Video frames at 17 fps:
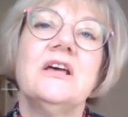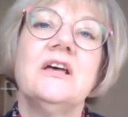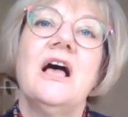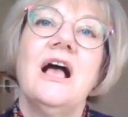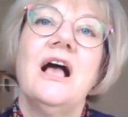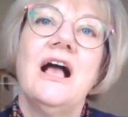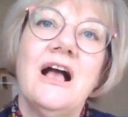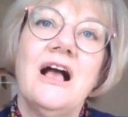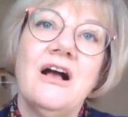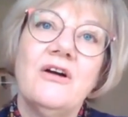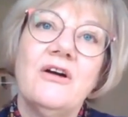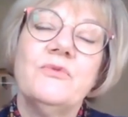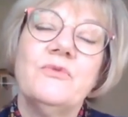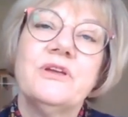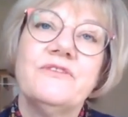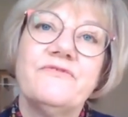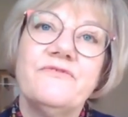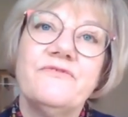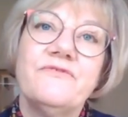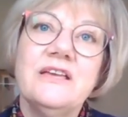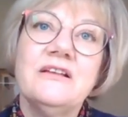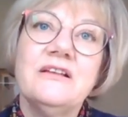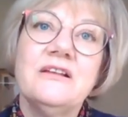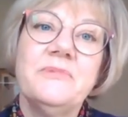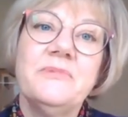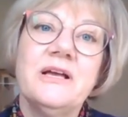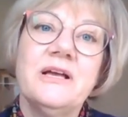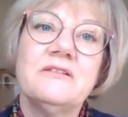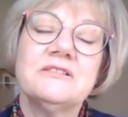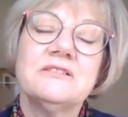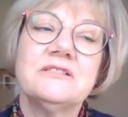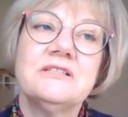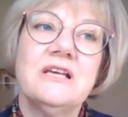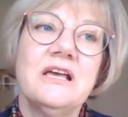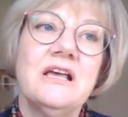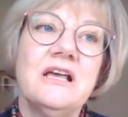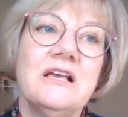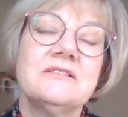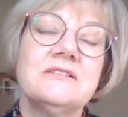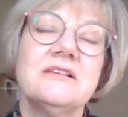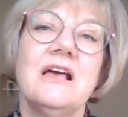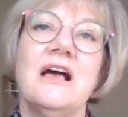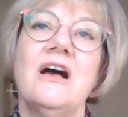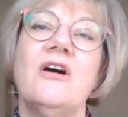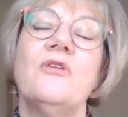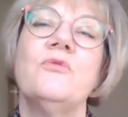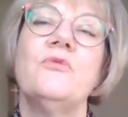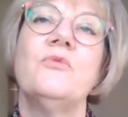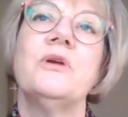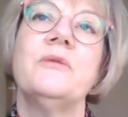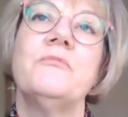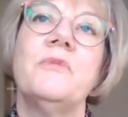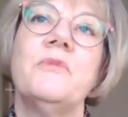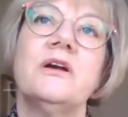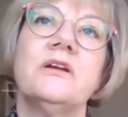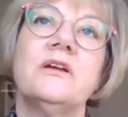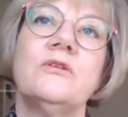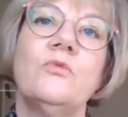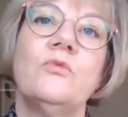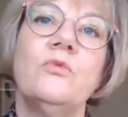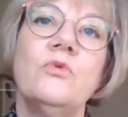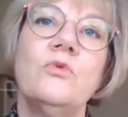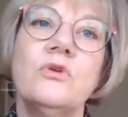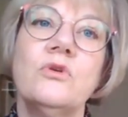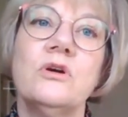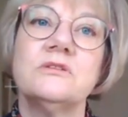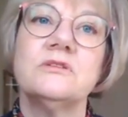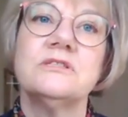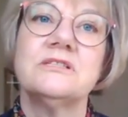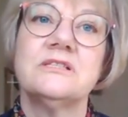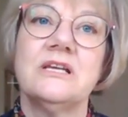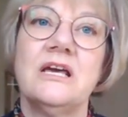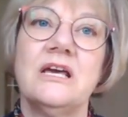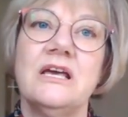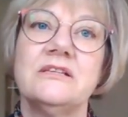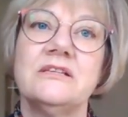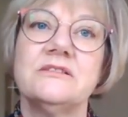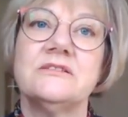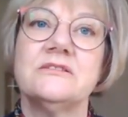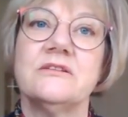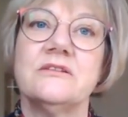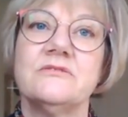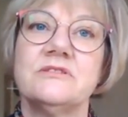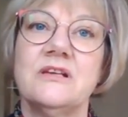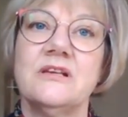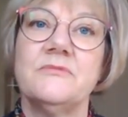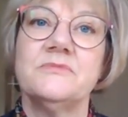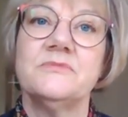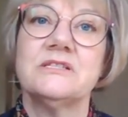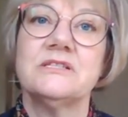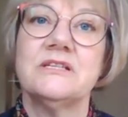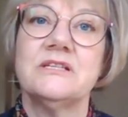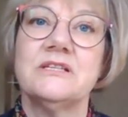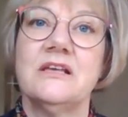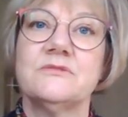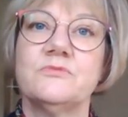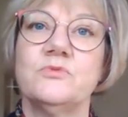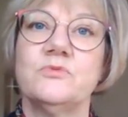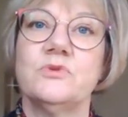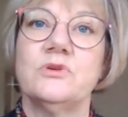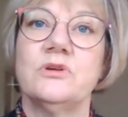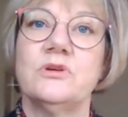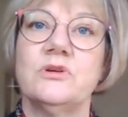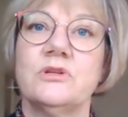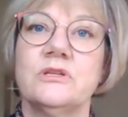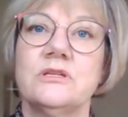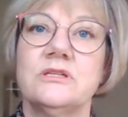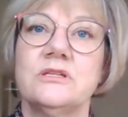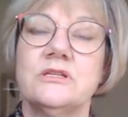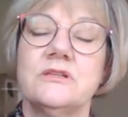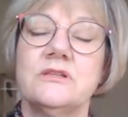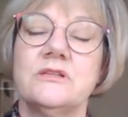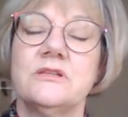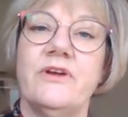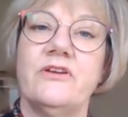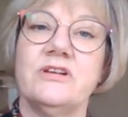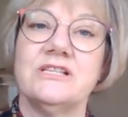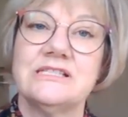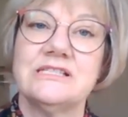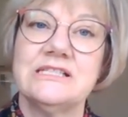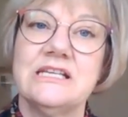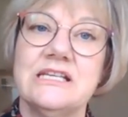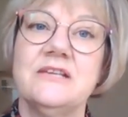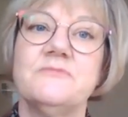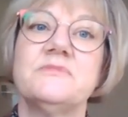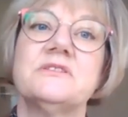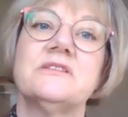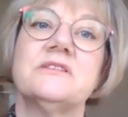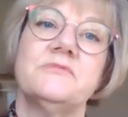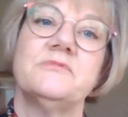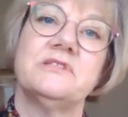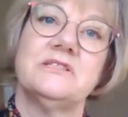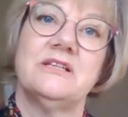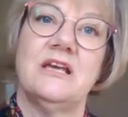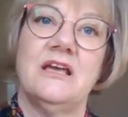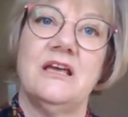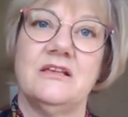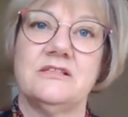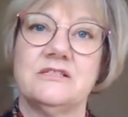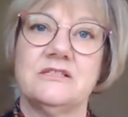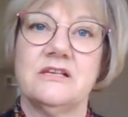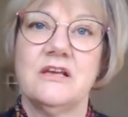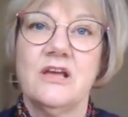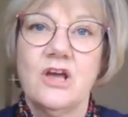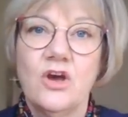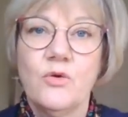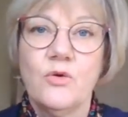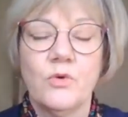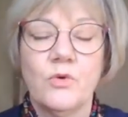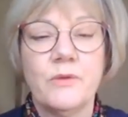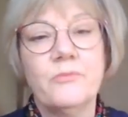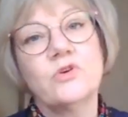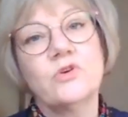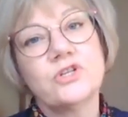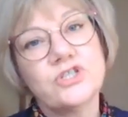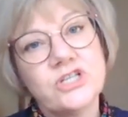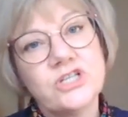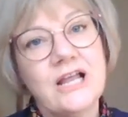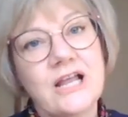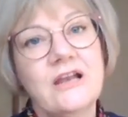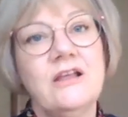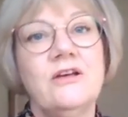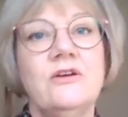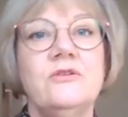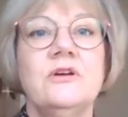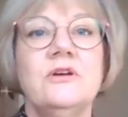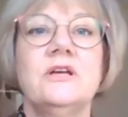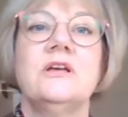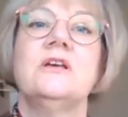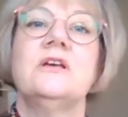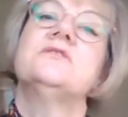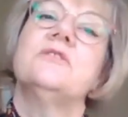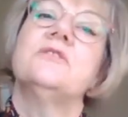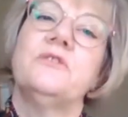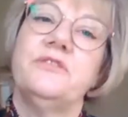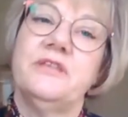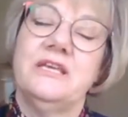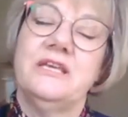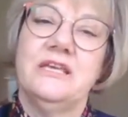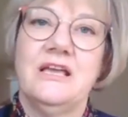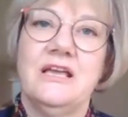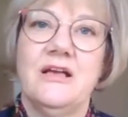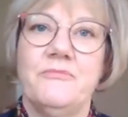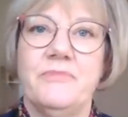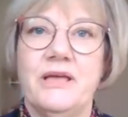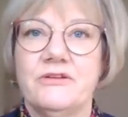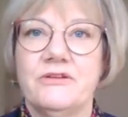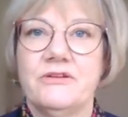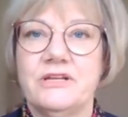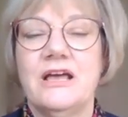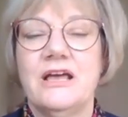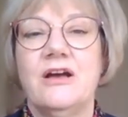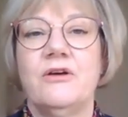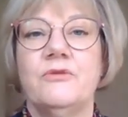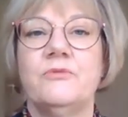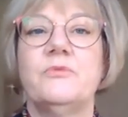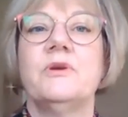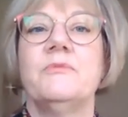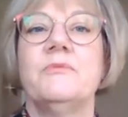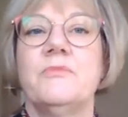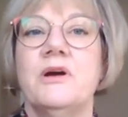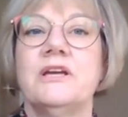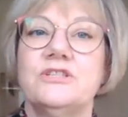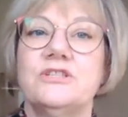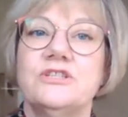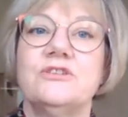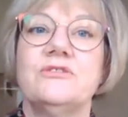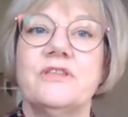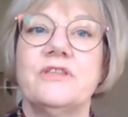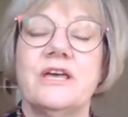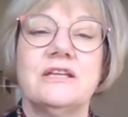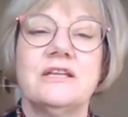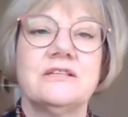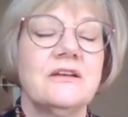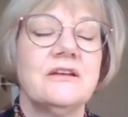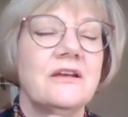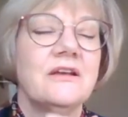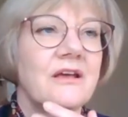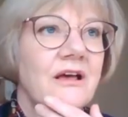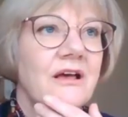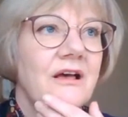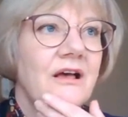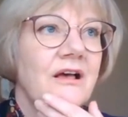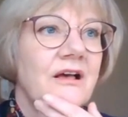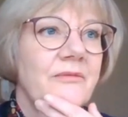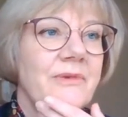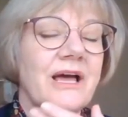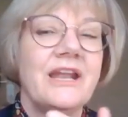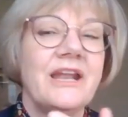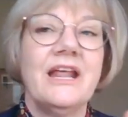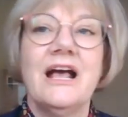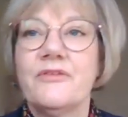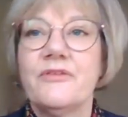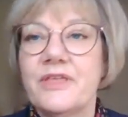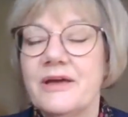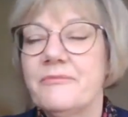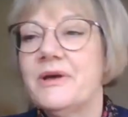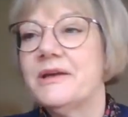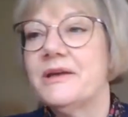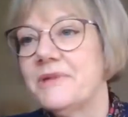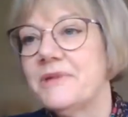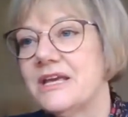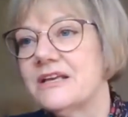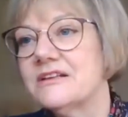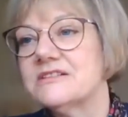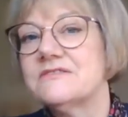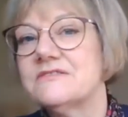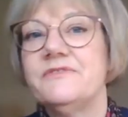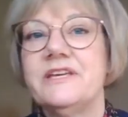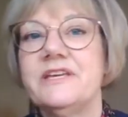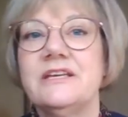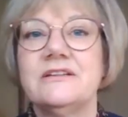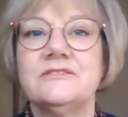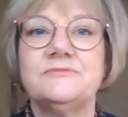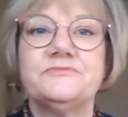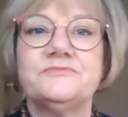How we feel about stairs, how we might walk on stairs. So some stairs were very steep, some stairs were more shallow. So thinking about how we might do that and how that might make us feel.